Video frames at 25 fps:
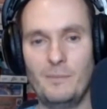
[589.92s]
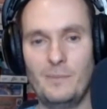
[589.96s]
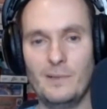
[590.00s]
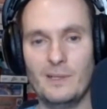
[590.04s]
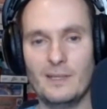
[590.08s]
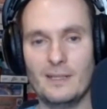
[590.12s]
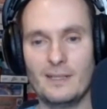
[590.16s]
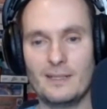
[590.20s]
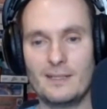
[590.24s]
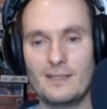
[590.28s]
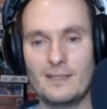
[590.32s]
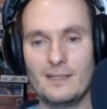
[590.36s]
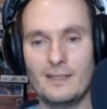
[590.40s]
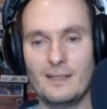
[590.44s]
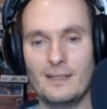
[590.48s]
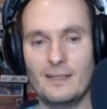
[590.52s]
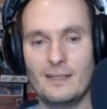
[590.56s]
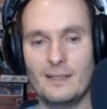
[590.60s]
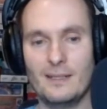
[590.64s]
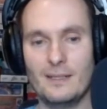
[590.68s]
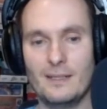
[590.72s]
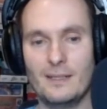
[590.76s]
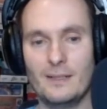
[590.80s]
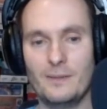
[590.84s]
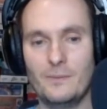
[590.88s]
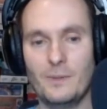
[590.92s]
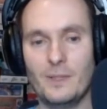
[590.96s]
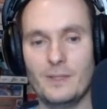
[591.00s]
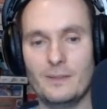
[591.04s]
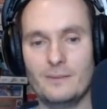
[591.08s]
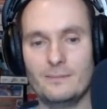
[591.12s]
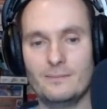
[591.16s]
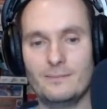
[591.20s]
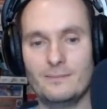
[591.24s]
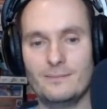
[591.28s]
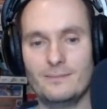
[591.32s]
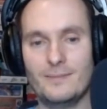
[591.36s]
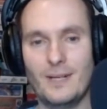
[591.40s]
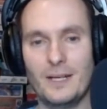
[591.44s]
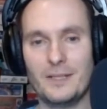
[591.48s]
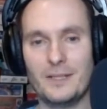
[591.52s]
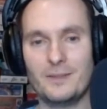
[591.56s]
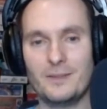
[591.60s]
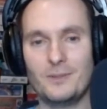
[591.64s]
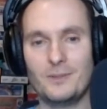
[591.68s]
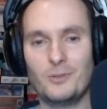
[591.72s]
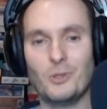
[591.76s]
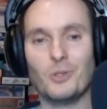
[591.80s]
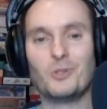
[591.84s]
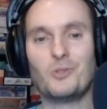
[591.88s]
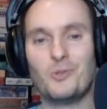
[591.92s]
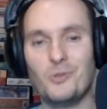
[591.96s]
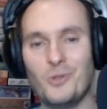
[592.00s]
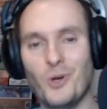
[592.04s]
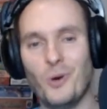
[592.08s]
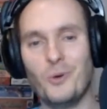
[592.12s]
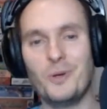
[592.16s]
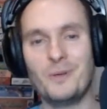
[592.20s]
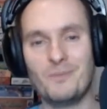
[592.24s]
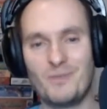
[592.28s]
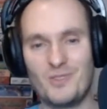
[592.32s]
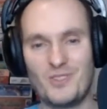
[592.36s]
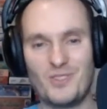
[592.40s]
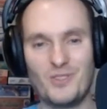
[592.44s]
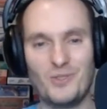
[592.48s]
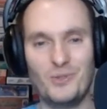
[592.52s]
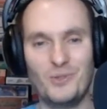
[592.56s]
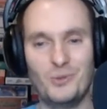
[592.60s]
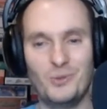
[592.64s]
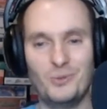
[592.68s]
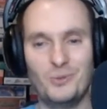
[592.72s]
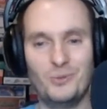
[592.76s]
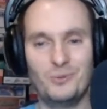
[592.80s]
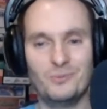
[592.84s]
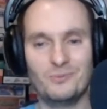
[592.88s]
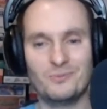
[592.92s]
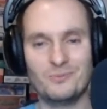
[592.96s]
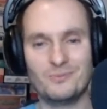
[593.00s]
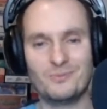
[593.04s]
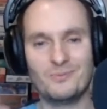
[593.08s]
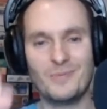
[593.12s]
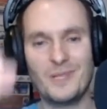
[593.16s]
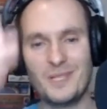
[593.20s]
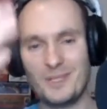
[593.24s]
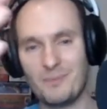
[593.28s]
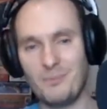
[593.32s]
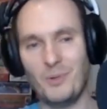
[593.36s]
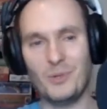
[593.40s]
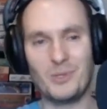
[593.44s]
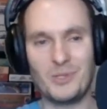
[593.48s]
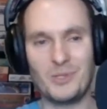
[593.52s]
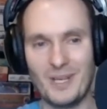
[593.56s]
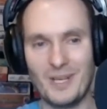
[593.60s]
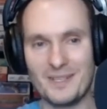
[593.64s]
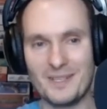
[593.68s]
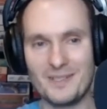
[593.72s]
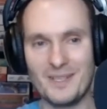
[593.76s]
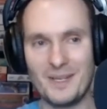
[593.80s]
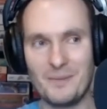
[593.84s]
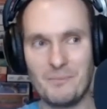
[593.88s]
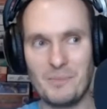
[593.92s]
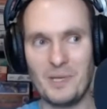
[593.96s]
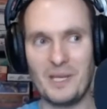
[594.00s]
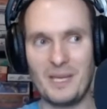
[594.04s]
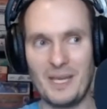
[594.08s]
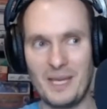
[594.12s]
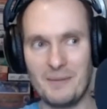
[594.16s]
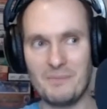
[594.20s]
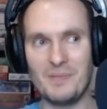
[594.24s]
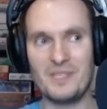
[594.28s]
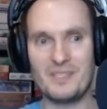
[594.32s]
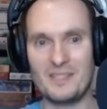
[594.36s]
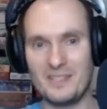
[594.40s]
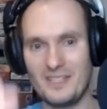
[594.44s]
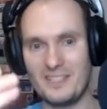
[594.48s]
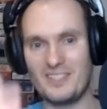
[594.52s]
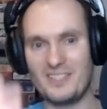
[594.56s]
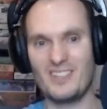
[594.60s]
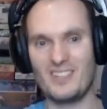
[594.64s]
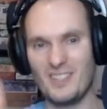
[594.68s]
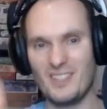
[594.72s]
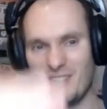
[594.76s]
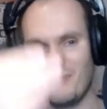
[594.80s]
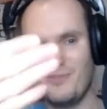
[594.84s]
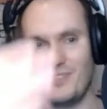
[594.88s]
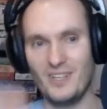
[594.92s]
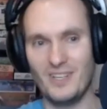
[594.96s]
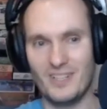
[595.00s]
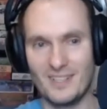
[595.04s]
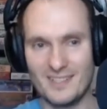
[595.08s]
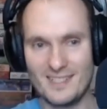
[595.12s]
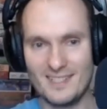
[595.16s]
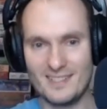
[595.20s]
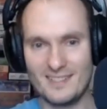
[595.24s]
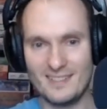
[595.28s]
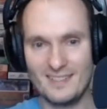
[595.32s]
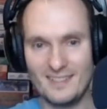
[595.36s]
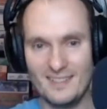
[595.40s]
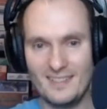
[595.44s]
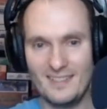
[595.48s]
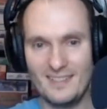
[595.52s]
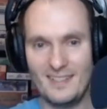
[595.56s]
But, uh, well, I got to know him through his podcast. I became his listener first.